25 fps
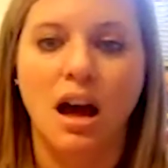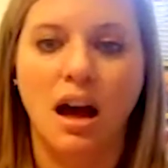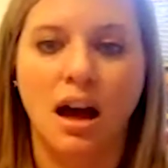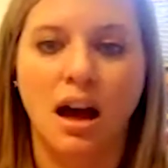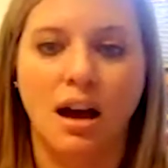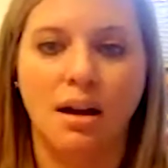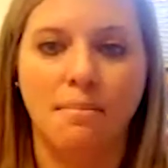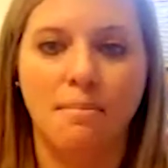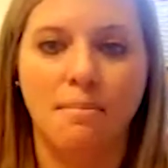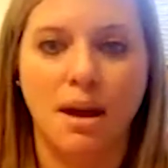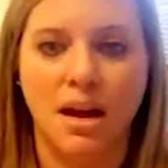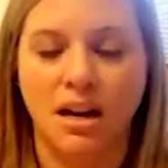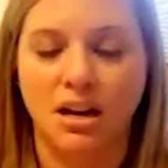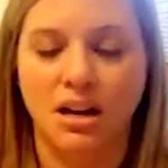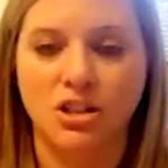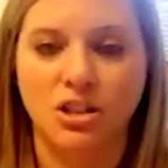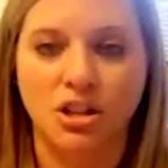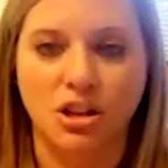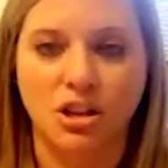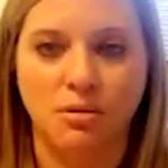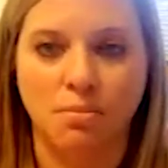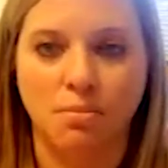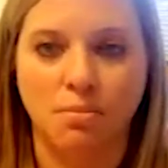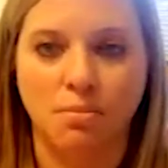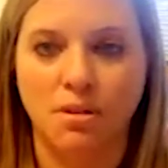manage
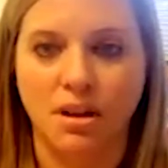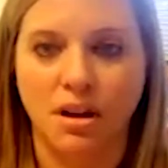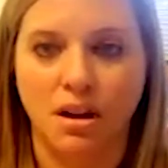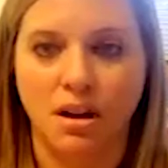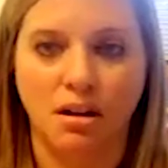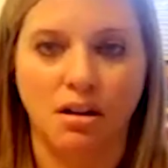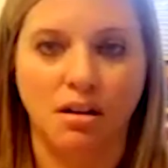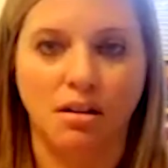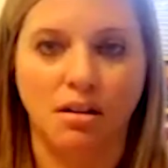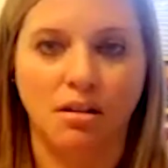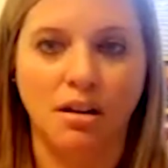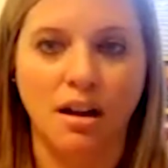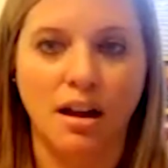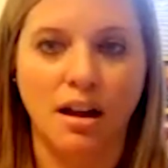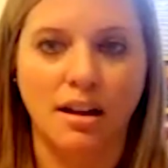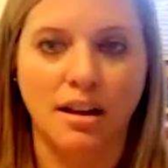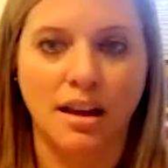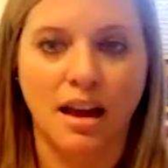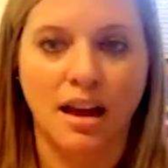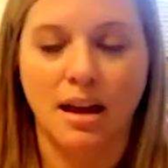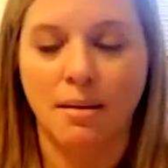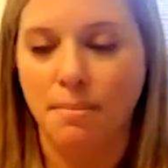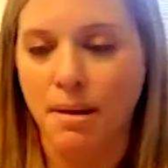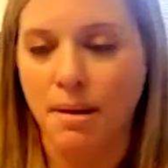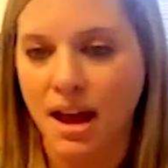their
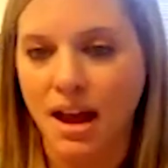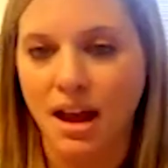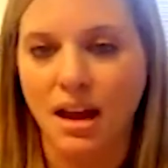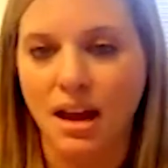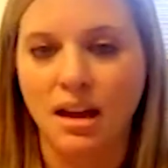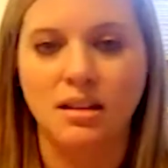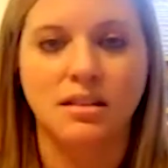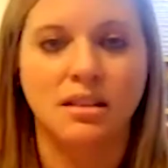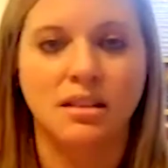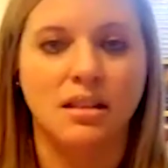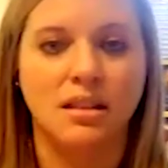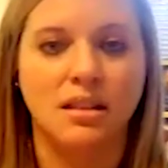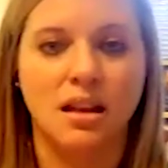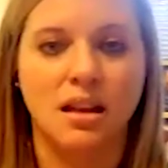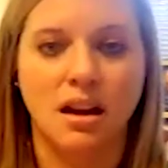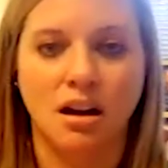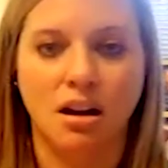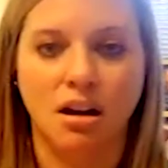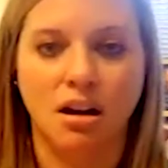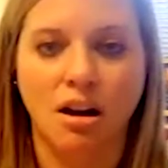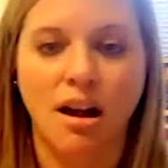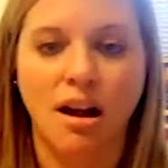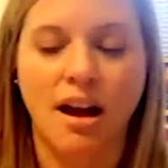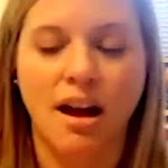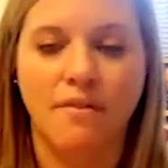campaigns and
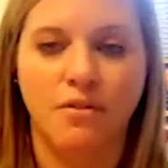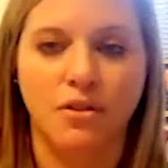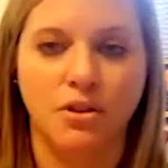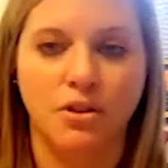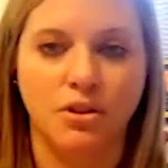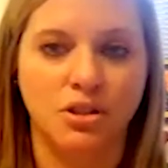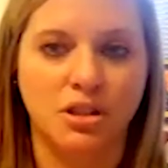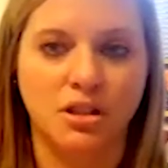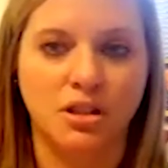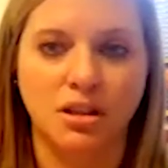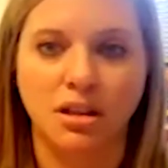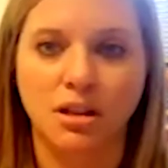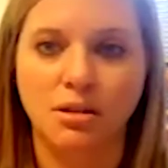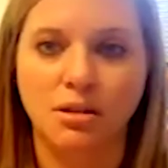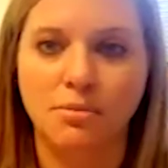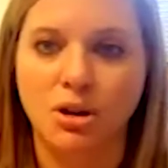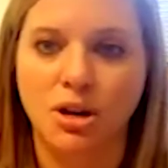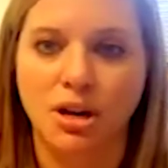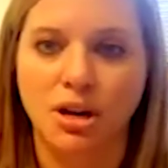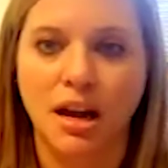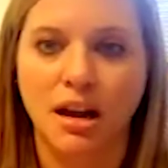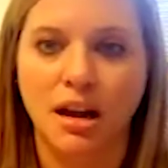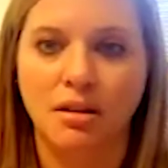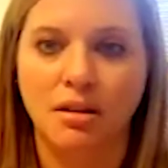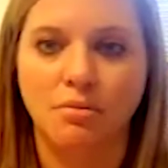their efforts to
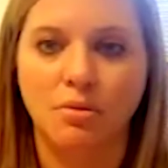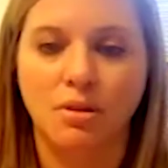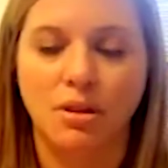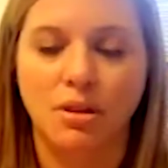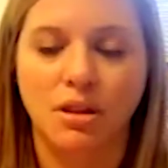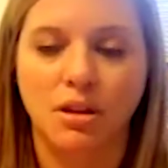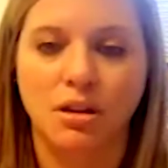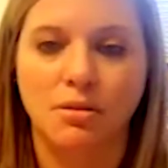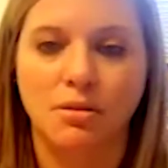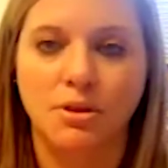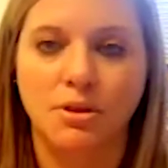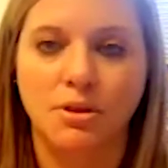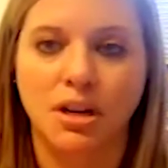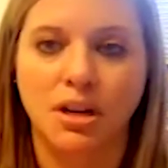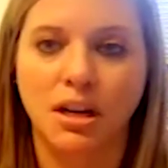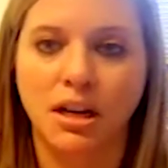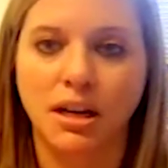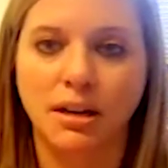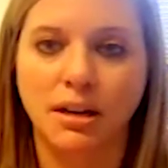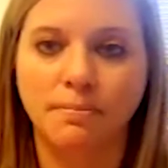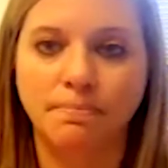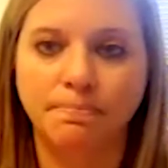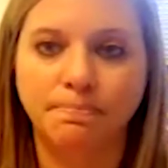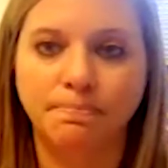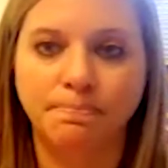communicate with the
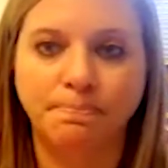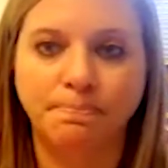community.